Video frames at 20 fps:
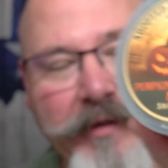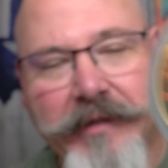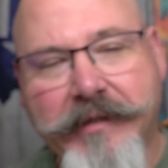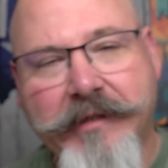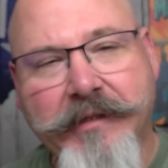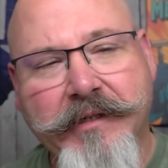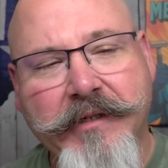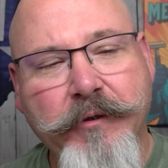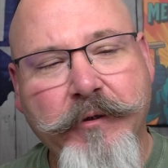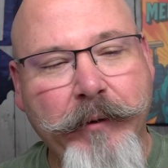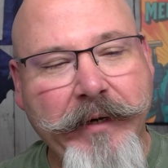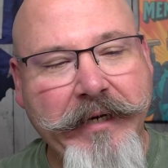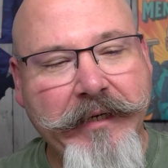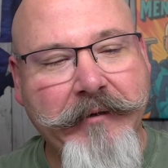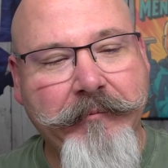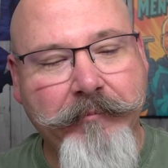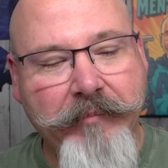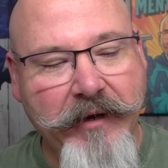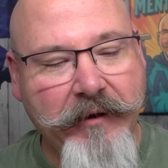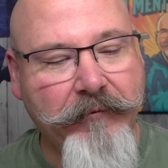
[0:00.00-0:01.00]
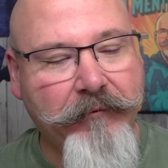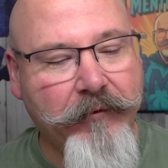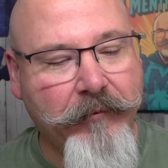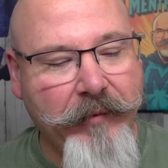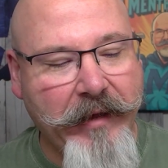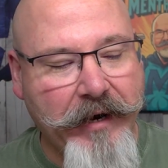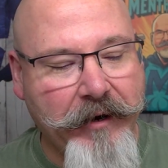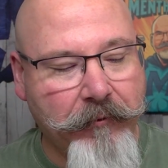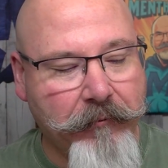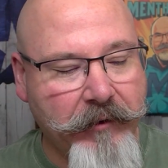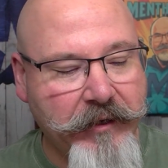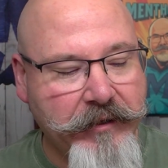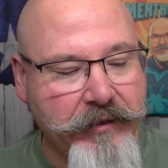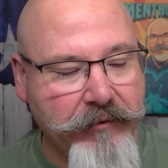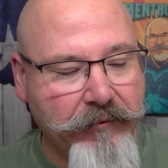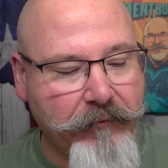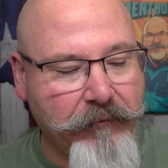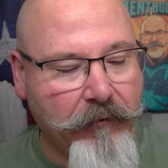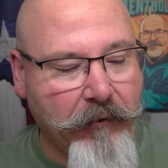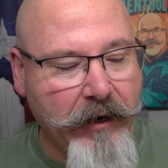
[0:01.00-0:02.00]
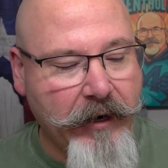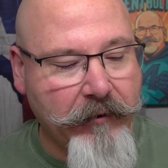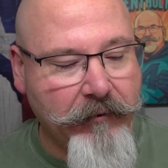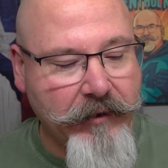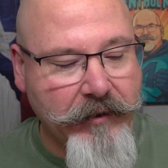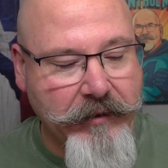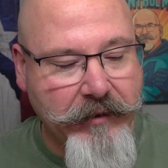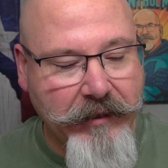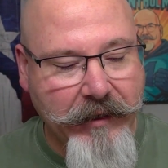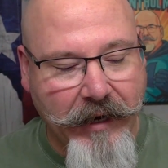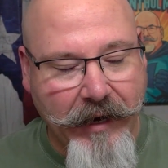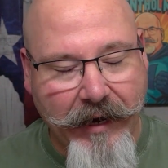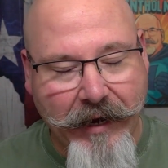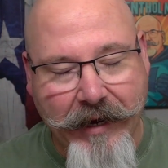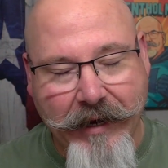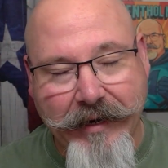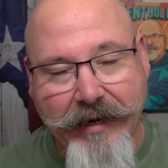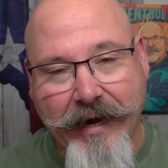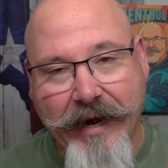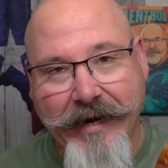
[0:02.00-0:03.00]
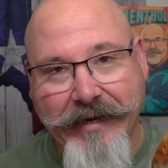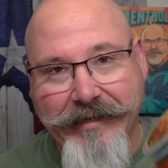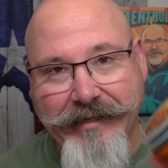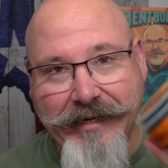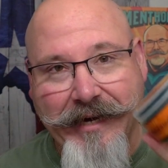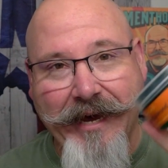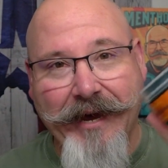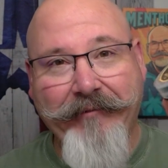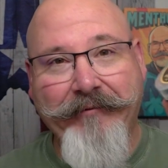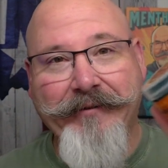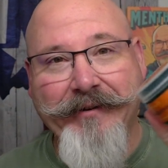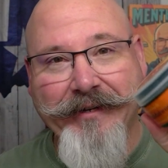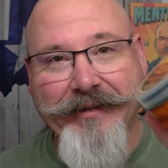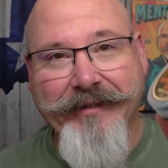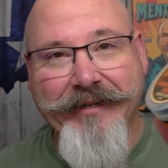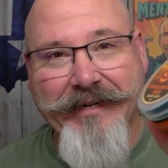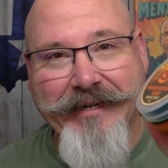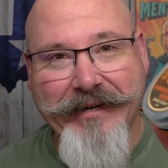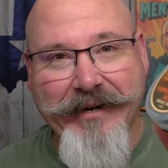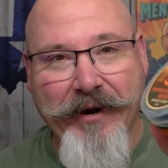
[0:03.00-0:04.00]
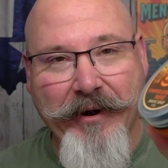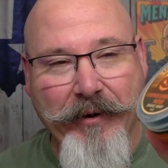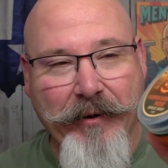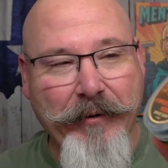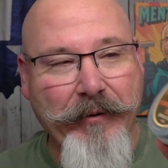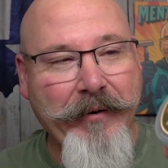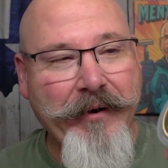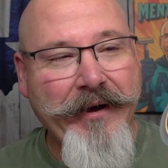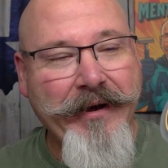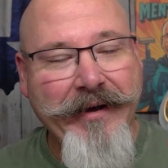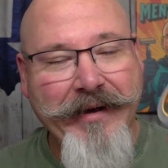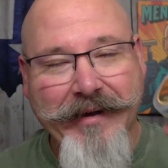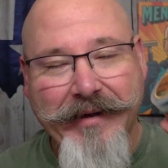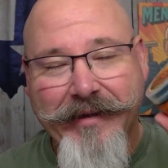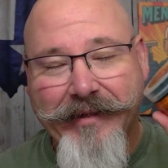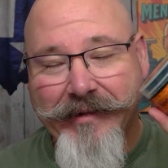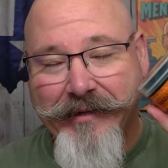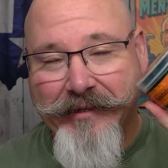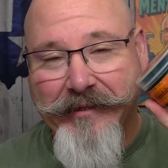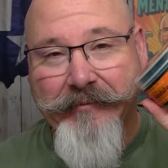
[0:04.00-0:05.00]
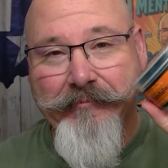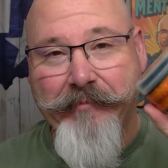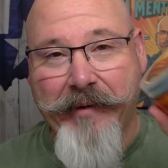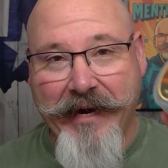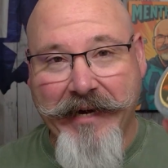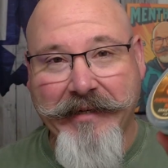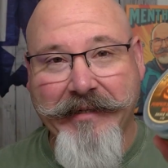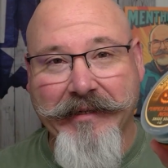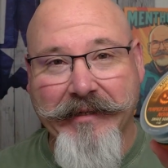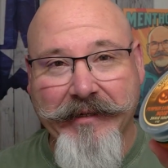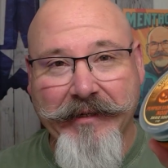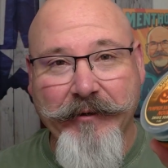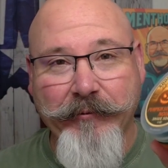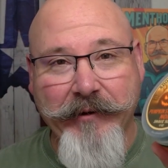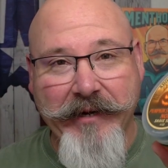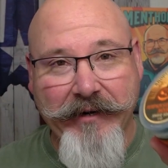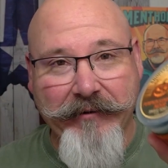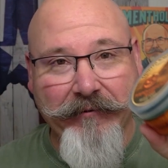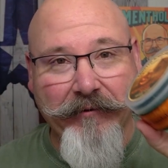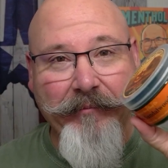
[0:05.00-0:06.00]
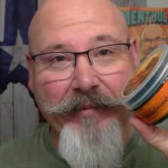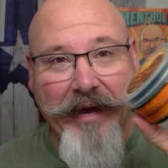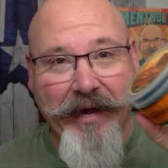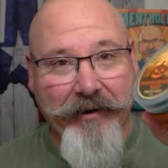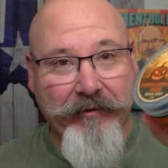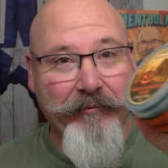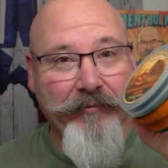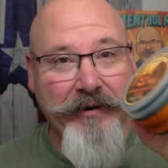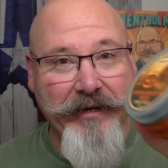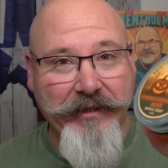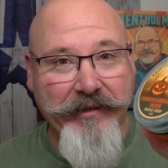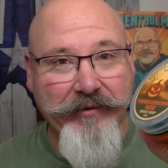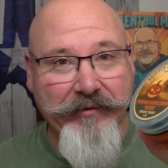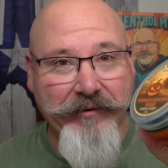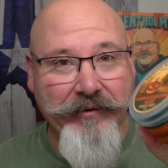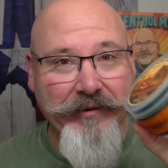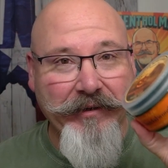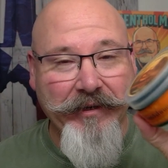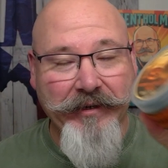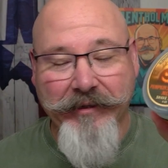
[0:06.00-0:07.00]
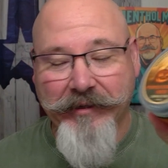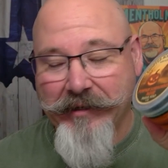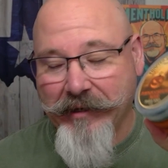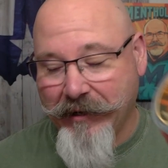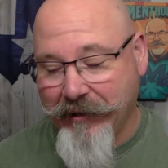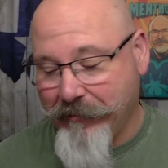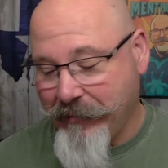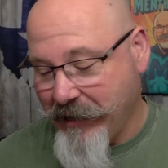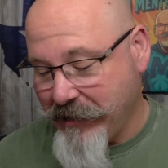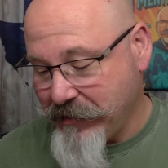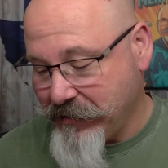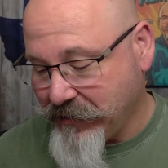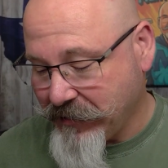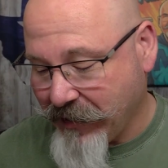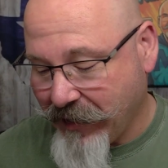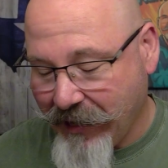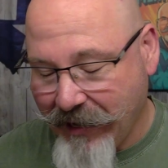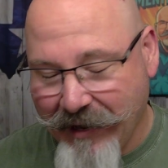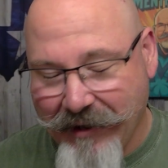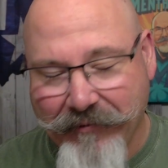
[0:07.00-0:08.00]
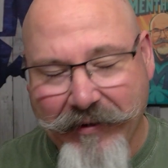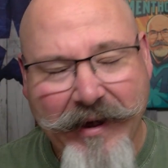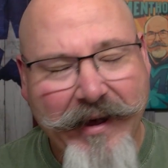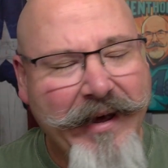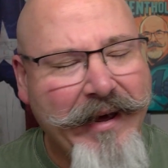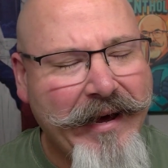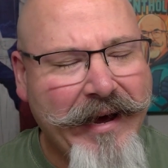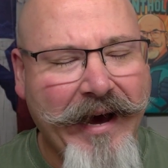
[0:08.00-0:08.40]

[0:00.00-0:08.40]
this is tweaked a bit from that original fragrance, and I definitely know this base is tweaked from that original little tub I used to have.